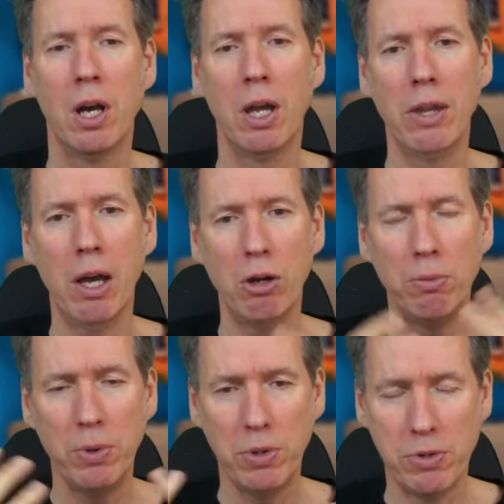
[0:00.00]
And that
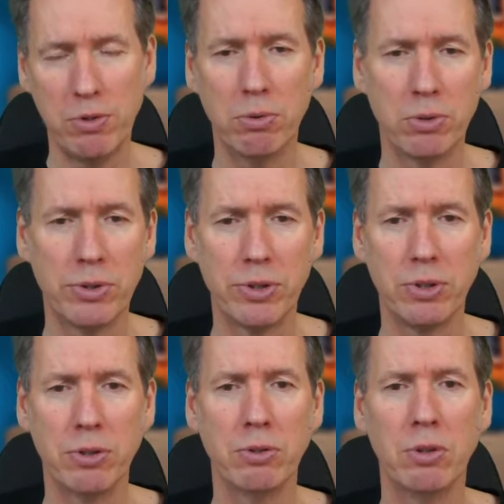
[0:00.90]
opened the door
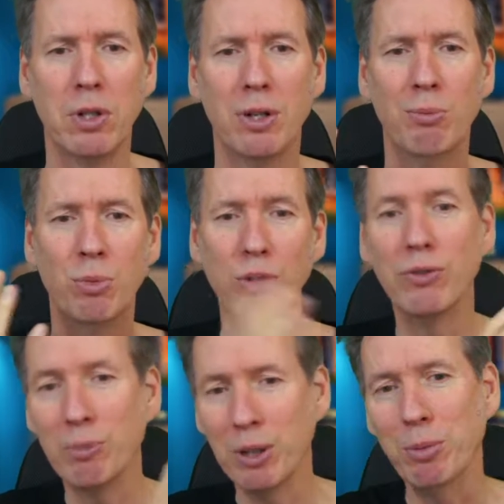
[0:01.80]
to
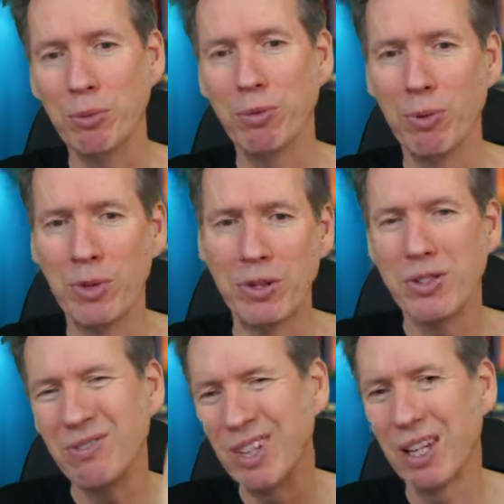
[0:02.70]
moving people from this,